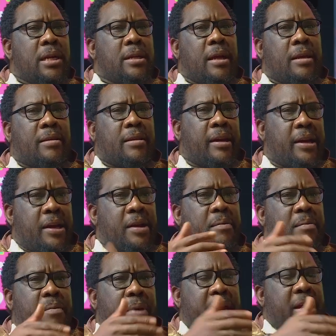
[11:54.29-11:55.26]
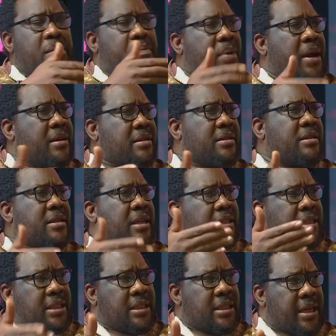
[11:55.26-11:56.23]
the three main parties, the
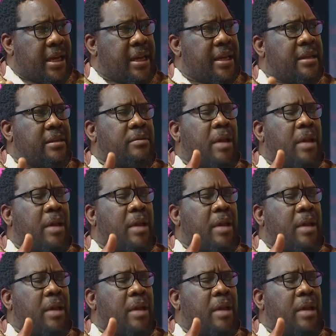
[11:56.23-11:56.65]
DA,